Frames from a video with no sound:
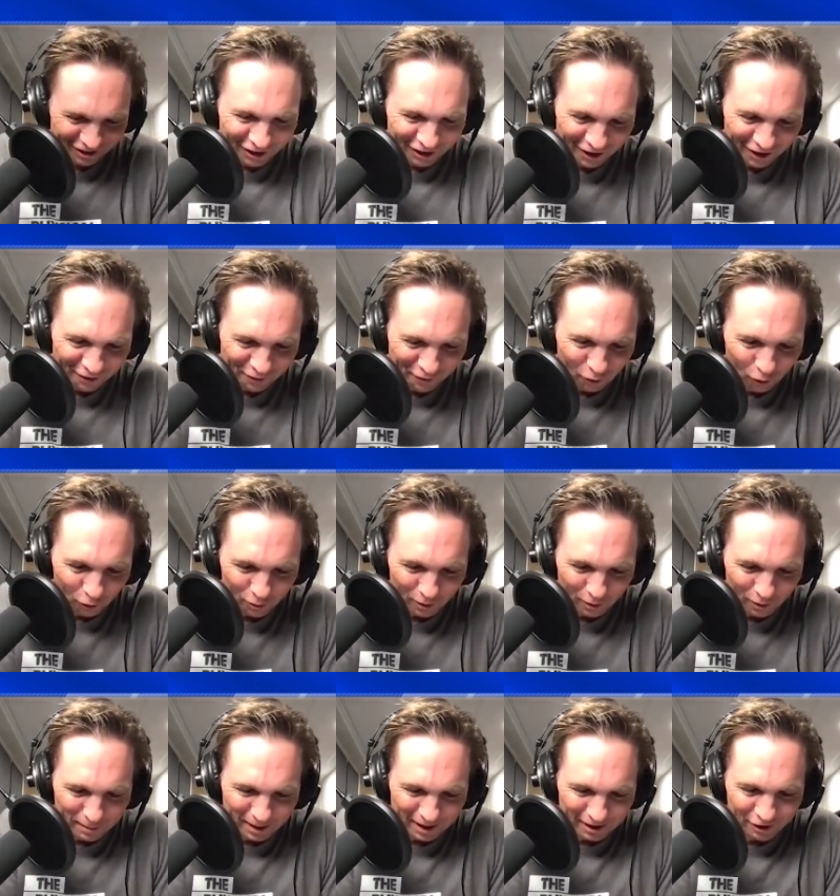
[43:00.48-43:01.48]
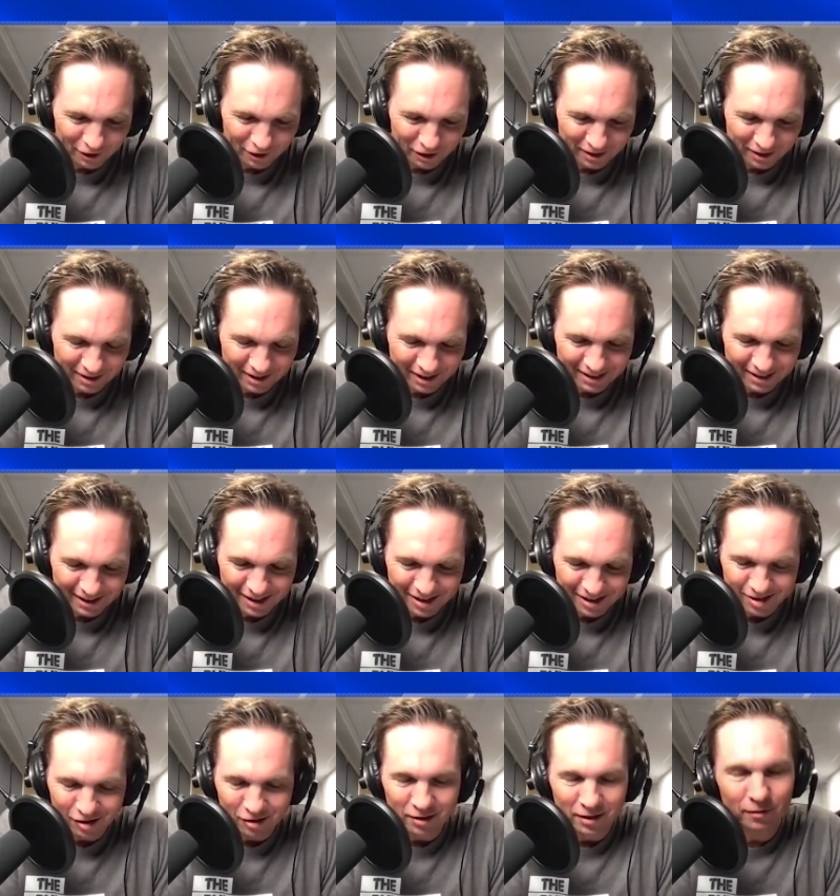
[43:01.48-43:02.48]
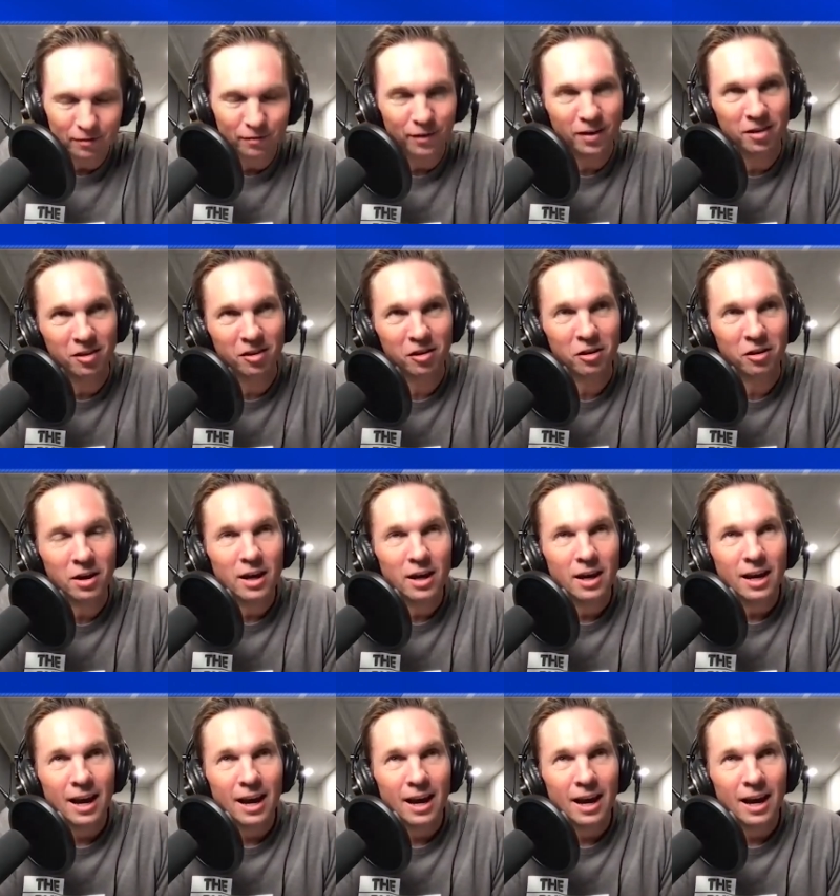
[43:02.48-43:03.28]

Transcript: all right, the 4th one, make sure you got a TT suit that fits you.